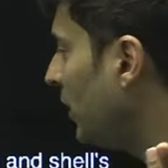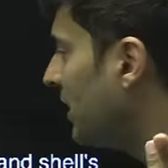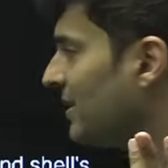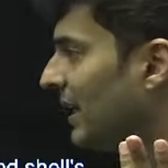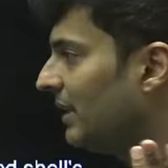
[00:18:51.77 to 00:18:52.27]
is
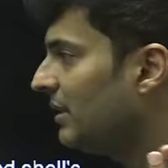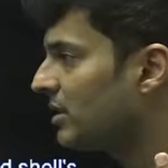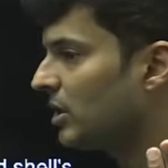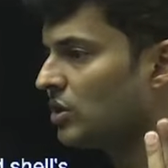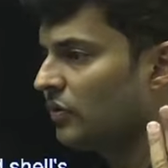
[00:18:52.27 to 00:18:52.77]
at a
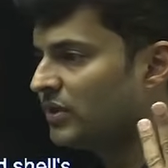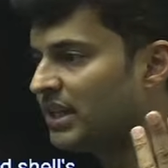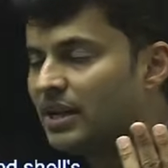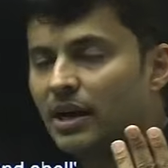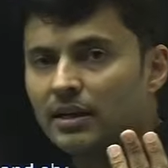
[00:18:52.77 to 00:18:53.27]
distance of
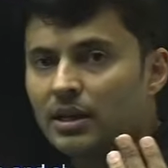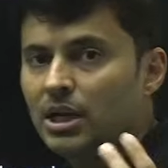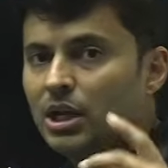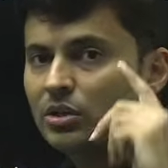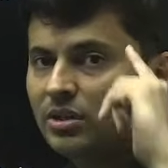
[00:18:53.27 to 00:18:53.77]
3r.
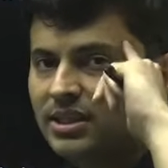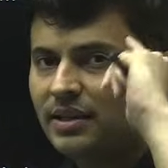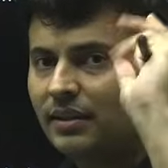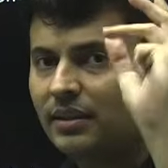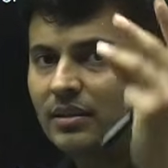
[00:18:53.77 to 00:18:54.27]
So these are
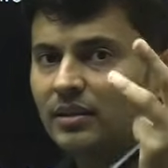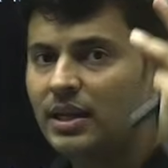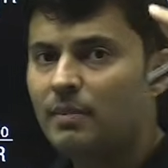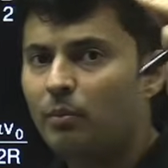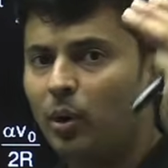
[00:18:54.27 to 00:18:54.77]
the 3
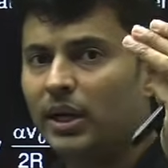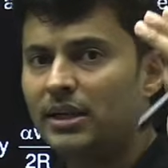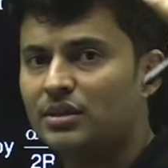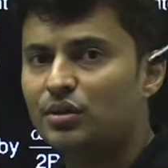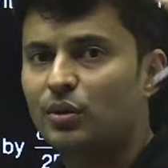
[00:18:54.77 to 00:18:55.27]

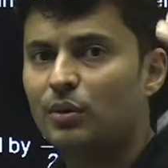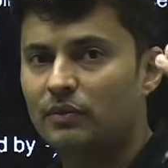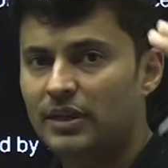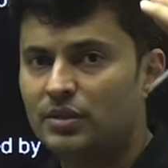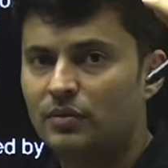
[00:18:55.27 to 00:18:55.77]
points
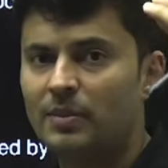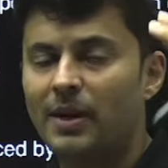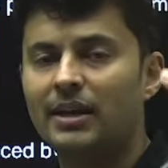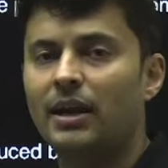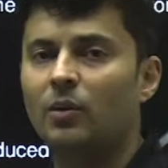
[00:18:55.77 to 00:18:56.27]
which we might
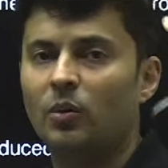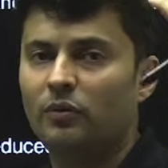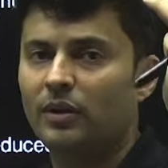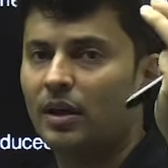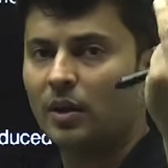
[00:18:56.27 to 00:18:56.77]
have to
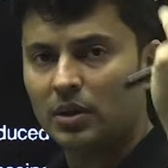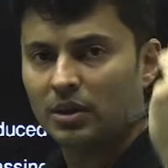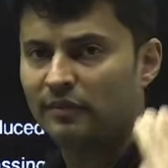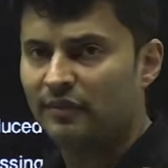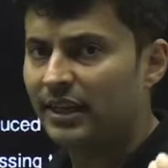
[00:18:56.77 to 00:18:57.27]
figure out the
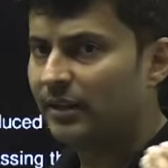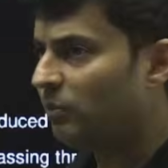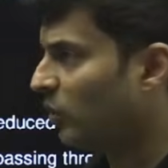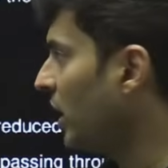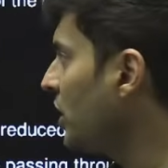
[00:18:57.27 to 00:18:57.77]
field
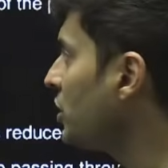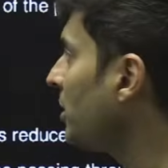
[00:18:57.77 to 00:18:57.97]
potential.